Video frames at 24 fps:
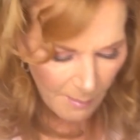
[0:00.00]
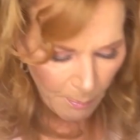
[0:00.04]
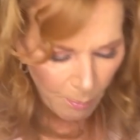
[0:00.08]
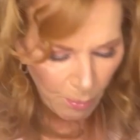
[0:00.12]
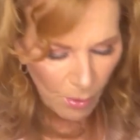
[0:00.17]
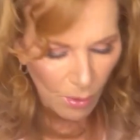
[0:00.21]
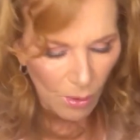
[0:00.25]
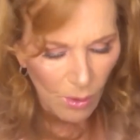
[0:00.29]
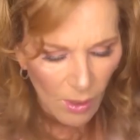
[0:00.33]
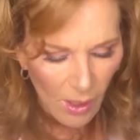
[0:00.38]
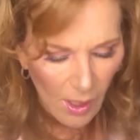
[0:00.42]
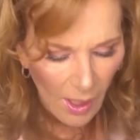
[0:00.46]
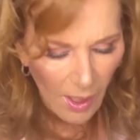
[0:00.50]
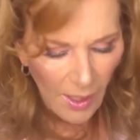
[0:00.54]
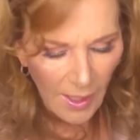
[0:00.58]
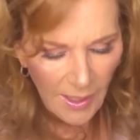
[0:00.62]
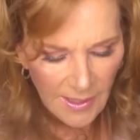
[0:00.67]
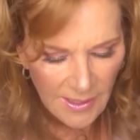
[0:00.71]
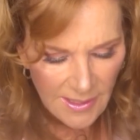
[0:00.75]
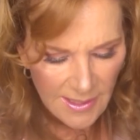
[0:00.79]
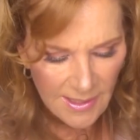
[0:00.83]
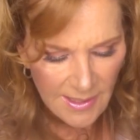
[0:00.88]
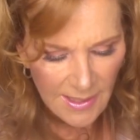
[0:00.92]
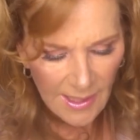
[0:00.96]
the poor
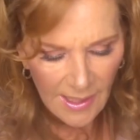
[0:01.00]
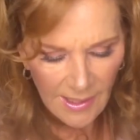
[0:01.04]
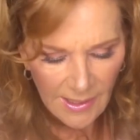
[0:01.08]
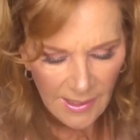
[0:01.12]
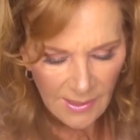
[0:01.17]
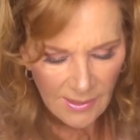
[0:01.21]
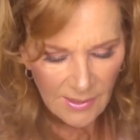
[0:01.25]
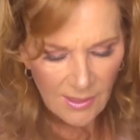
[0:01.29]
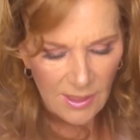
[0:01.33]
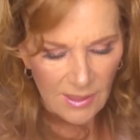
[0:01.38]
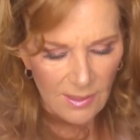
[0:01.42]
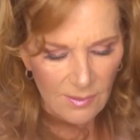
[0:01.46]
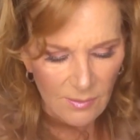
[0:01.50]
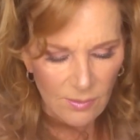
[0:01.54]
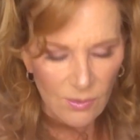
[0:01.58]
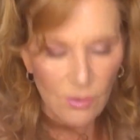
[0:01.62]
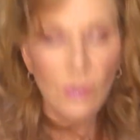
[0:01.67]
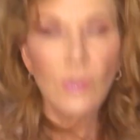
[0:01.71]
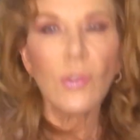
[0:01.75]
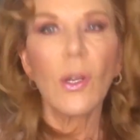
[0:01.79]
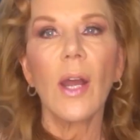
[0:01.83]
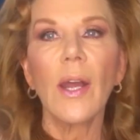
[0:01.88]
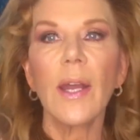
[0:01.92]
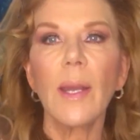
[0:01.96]
guy started to
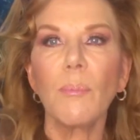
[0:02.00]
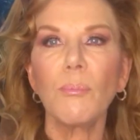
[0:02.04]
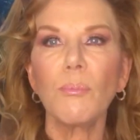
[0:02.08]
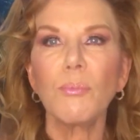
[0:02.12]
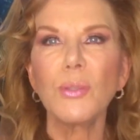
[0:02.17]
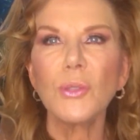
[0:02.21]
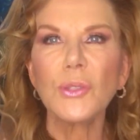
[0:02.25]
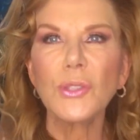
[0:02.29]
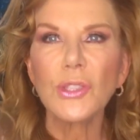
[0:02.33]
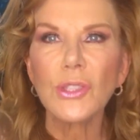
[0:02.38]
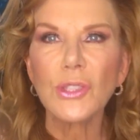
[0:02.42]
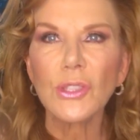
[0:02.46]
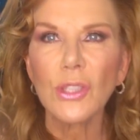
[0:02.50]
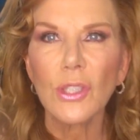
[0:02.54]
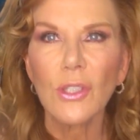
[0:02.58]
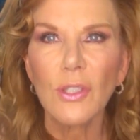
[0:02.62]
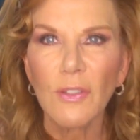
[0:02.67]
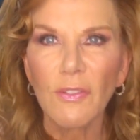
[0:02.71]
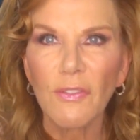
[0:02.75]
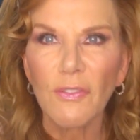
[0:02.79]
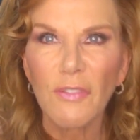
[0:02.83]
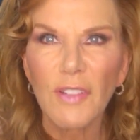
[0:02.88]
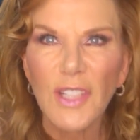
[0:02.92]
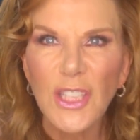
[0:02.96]
try to push her
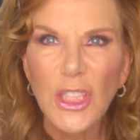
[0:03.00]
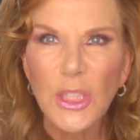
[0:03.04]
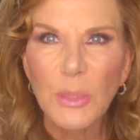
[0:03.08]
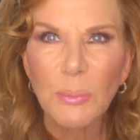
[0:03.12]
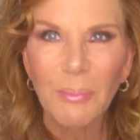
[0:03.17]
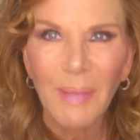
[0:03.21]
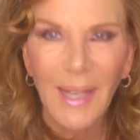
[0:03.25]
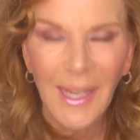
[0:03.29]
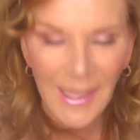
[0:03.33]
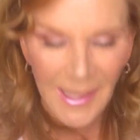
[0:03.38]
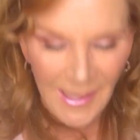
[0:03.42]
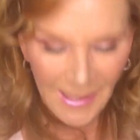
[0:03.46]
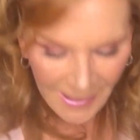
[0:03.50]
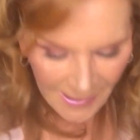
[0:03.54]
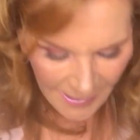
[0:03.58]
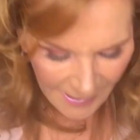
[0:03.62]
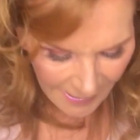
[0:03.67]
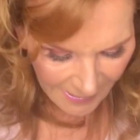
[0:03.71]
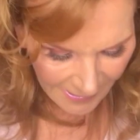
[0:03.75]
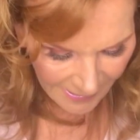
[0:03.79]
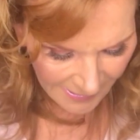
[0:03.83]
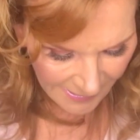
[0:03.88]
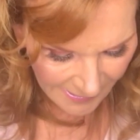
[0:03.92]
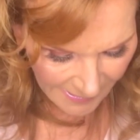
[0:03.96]
flesh back
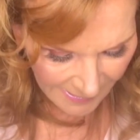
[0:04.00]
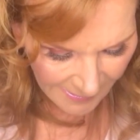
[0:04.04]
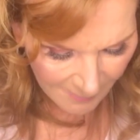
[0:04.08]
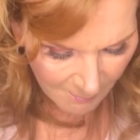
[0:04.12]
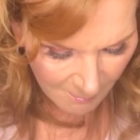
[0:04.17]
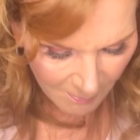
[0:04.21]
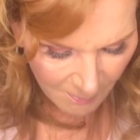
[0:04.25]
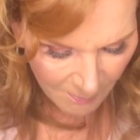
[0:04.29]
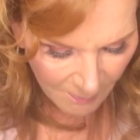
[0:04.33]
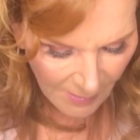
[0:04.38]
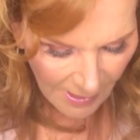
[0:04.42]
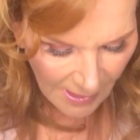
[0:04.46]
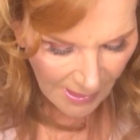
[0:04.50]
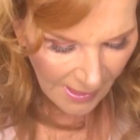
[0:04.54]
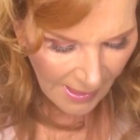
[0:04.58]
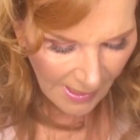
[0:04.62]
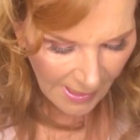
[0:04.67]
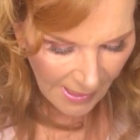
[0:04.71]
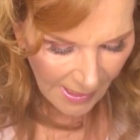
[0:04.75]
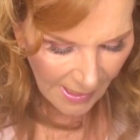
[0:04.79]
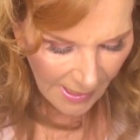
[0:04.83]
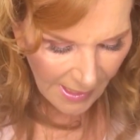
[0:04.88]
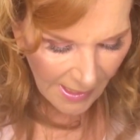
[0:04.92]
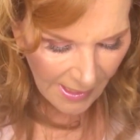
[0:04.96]
in, and
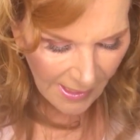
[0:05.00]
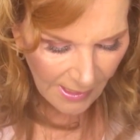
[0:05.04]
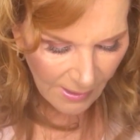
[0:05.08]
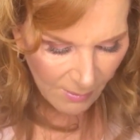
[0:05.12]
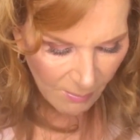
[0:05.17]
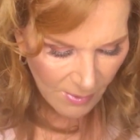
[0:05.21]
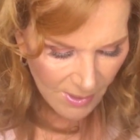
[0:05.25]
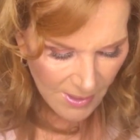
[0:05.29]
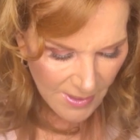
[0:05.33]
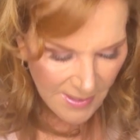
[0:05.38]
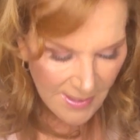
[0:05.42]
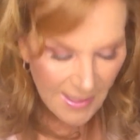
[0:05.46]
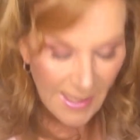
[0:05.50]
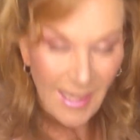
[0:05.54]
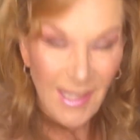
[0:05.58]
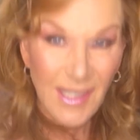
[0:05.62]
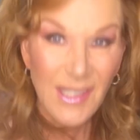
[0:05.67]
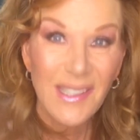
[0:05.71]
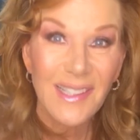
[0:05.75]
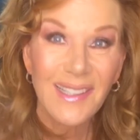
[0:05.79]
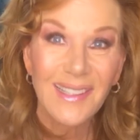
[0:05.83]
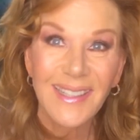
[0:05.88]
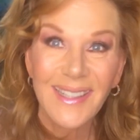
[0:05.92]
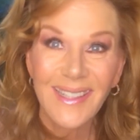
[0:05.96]
he was
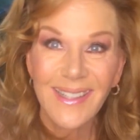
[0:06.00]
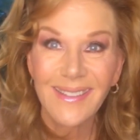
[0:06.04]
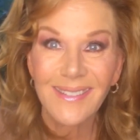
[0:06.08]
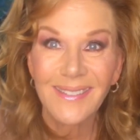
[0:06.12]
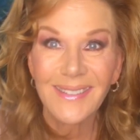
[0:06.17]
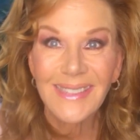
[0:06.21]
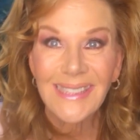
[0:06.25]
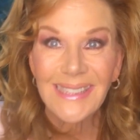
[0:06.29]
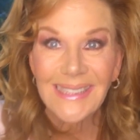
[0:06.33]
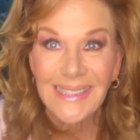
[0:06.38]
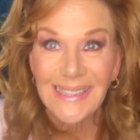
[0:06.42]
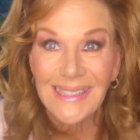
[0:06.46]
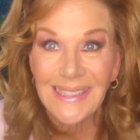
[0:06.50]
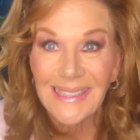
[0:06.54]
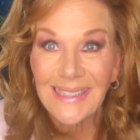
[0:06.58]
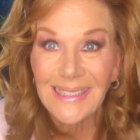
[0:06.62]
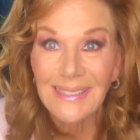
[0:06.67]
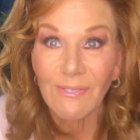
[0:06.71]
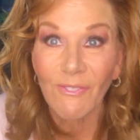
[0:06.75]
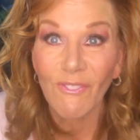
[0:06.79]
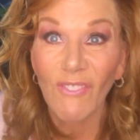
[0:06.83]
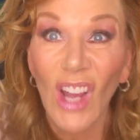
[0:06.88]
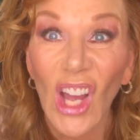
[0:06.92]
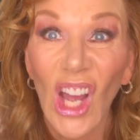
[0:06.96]
actually
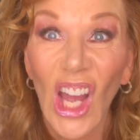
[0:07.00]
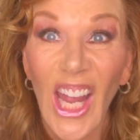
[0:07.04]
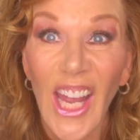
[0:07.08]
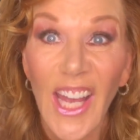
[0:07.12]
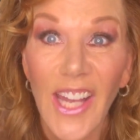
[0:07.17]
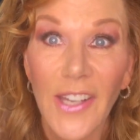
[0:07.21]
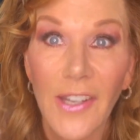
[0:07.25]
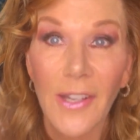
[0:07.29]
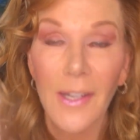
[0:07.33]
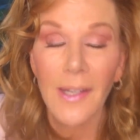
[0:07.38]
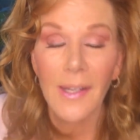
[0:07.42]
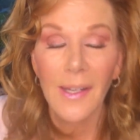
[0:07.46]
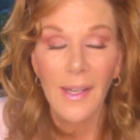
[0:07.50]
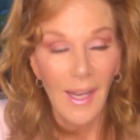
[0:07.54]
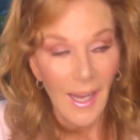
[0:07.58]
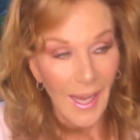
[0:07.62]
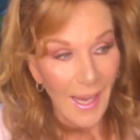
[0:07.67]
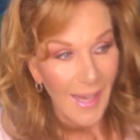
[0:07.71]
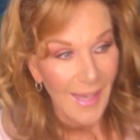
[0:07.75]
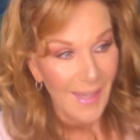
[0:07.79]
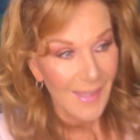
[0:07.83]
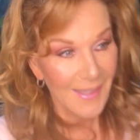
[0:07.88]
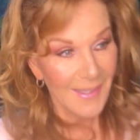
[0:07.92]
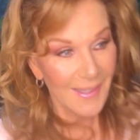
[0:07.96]
fired.
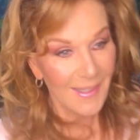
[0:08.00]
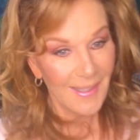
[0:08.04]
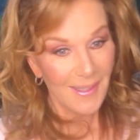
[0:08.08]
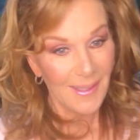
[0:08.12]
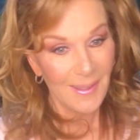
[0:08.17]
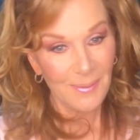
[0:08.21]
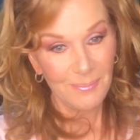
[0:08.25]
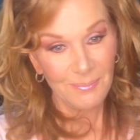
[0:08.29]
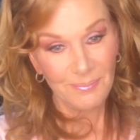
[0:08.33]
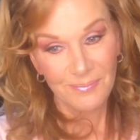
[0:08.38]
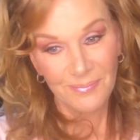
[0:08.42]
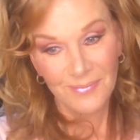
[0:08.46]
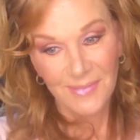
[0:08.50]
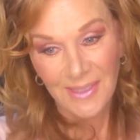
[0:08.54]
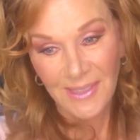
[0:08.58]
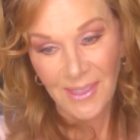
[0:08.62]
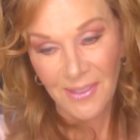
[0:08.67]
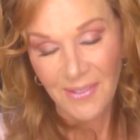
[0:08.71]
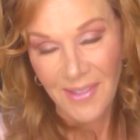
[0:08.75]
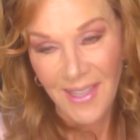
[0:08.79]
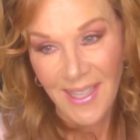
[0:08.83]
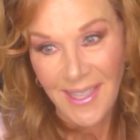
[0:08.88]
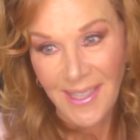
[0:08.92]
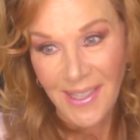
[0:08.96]
And
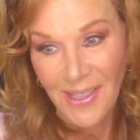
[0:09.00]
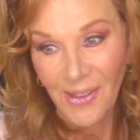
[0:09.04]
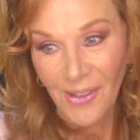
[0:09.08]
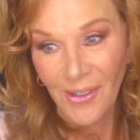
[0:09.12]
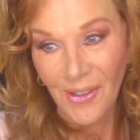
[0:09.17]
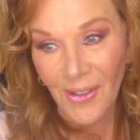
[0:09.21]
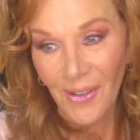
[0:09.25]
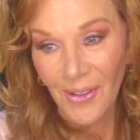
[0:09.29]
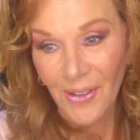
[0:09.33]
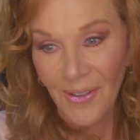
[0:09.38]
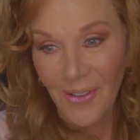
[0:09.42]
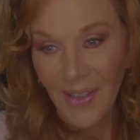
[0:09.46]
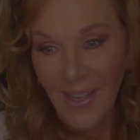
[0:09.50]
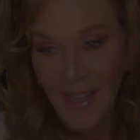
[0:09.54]
so there you go.